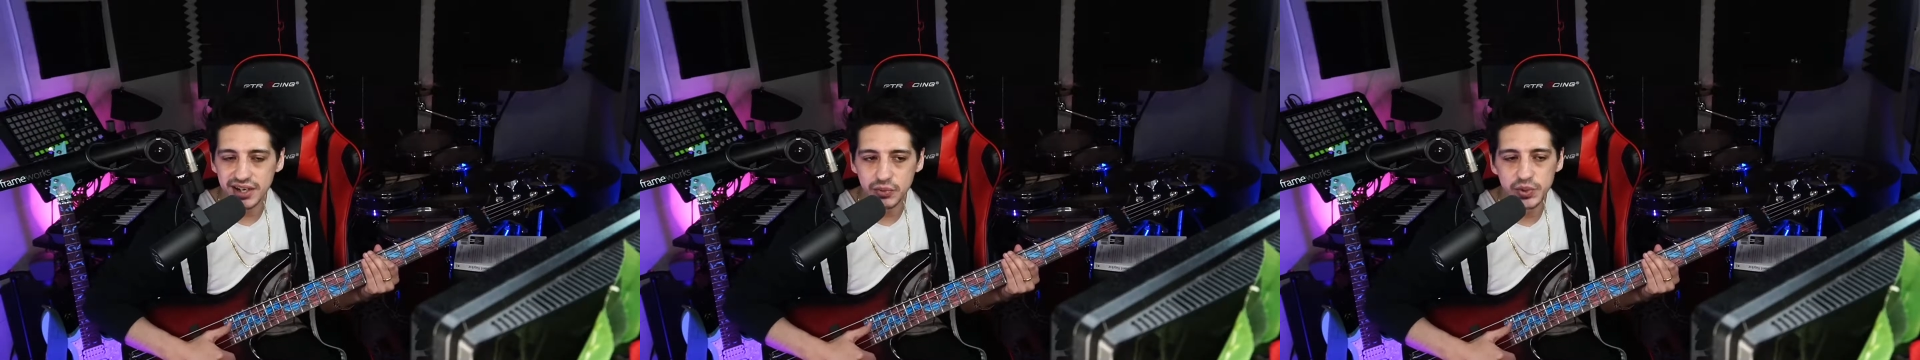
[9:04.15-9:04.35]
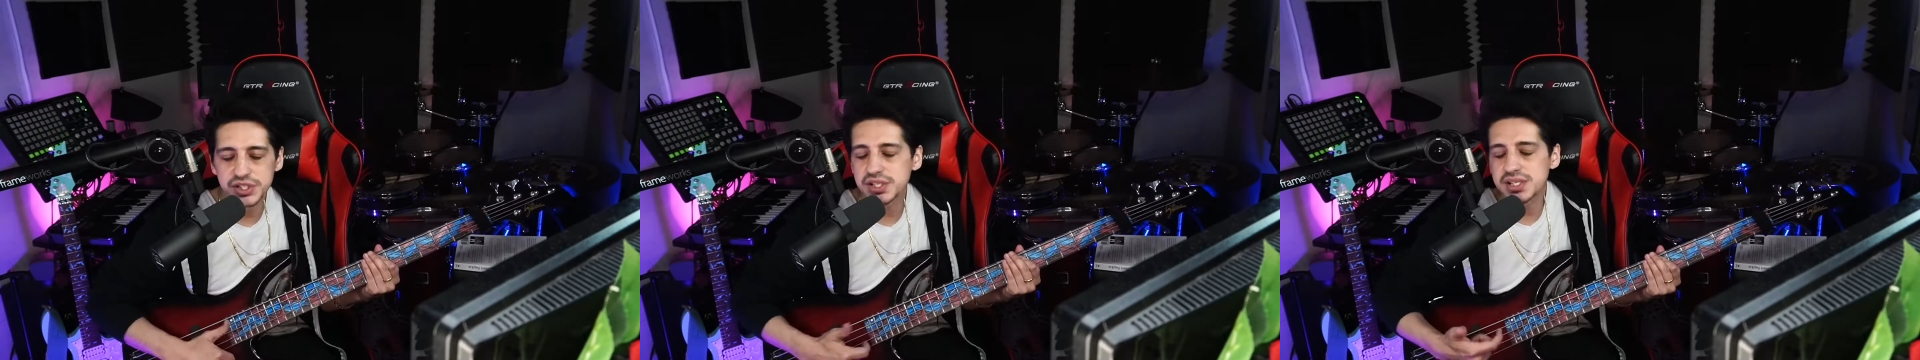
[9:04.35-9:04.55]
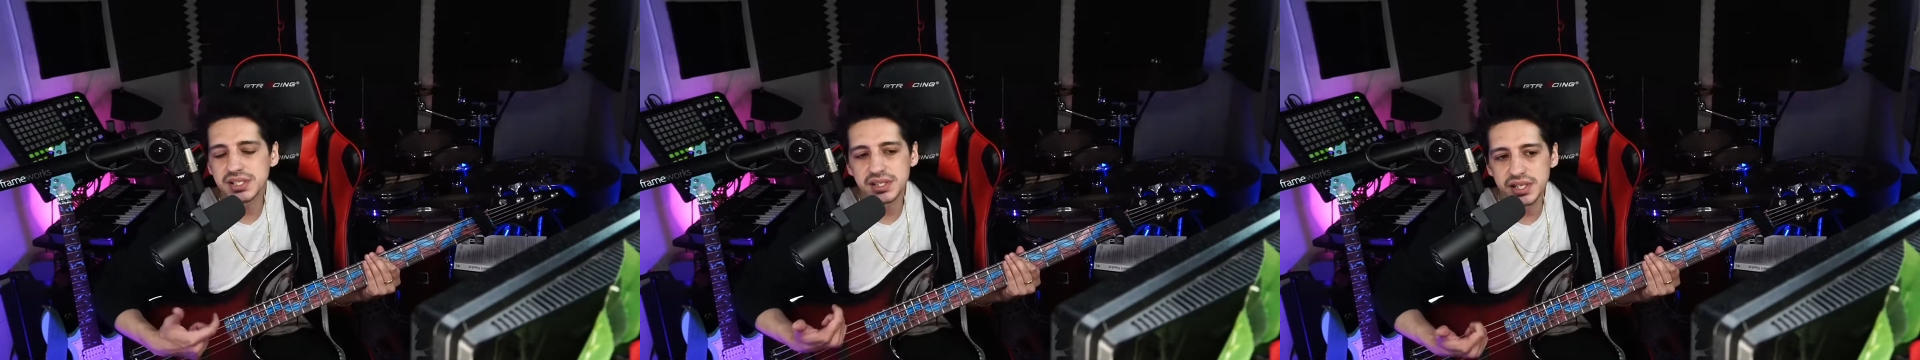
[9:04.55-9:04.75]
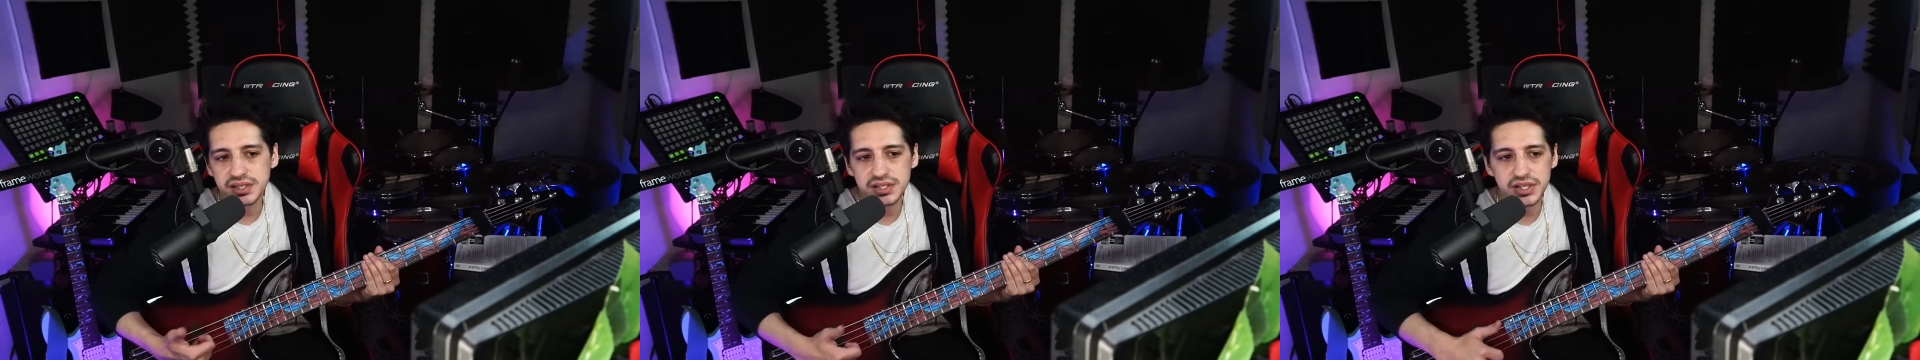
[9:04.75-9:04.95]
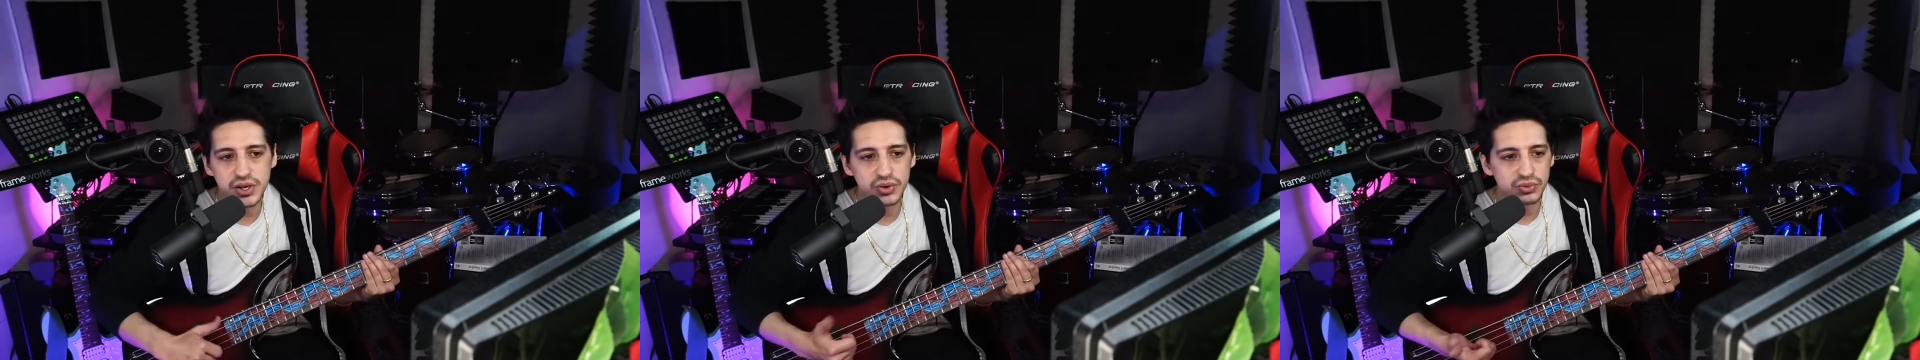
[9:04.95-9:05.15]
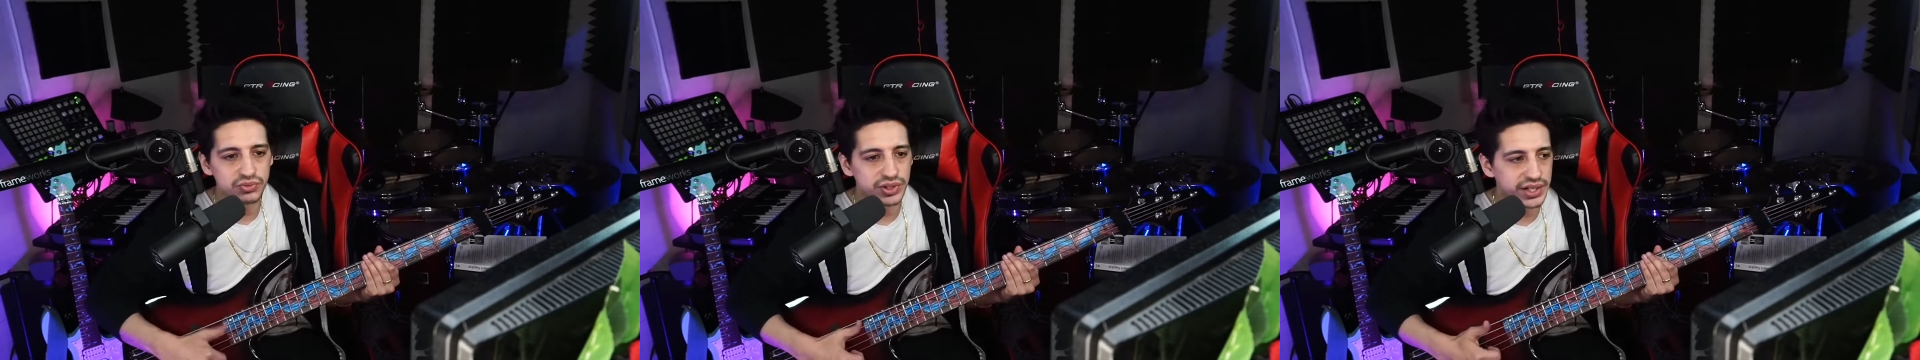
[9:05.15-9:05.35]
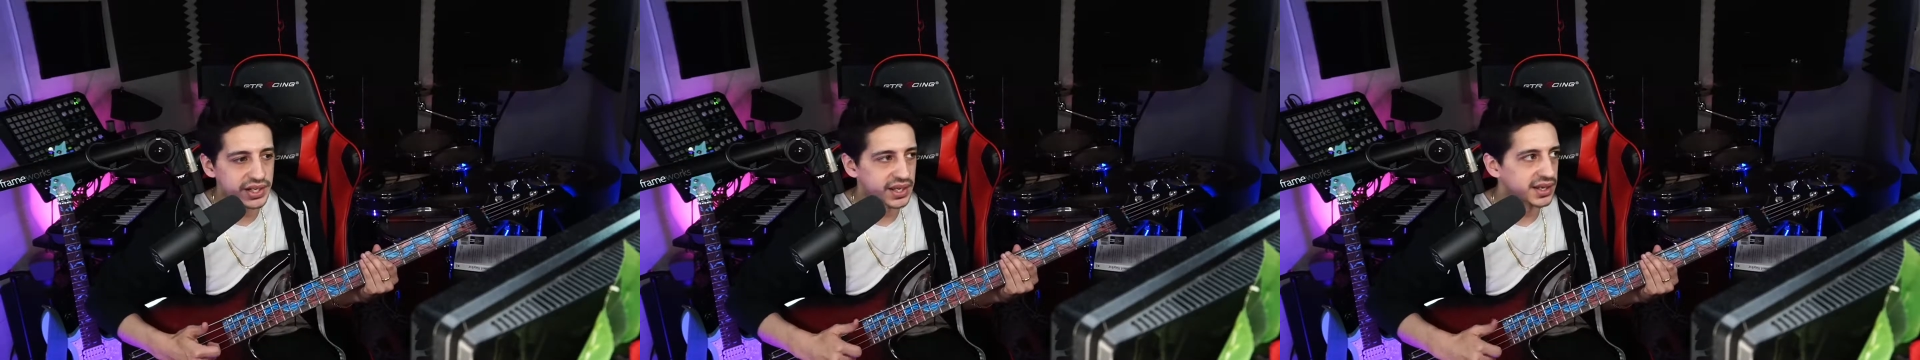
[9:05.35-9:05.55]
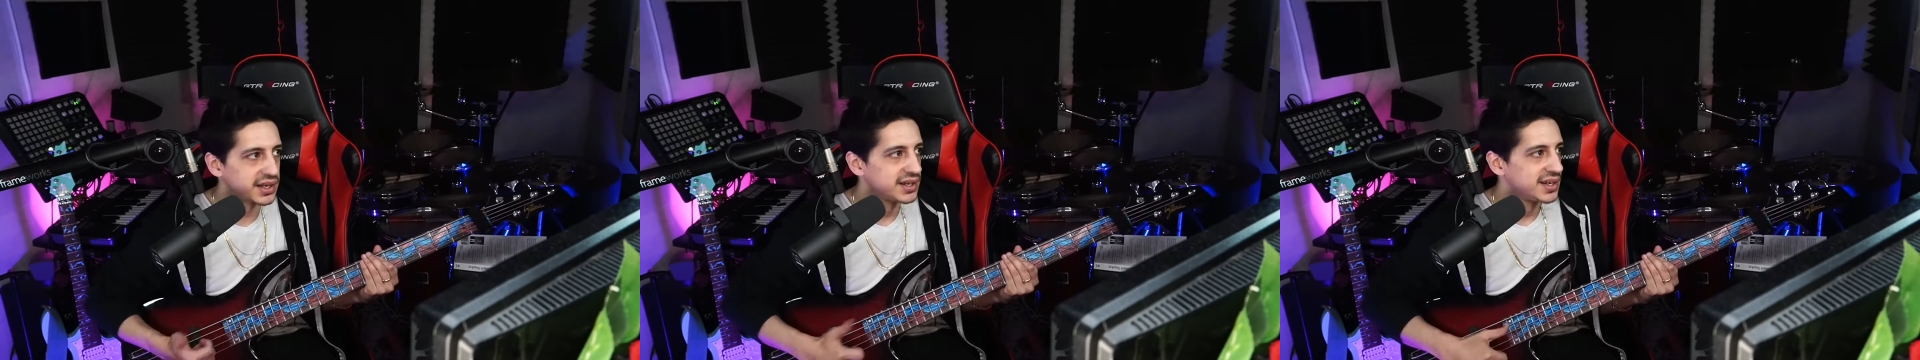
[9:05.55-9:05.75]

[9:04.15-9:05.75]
which doesn't let the note ring.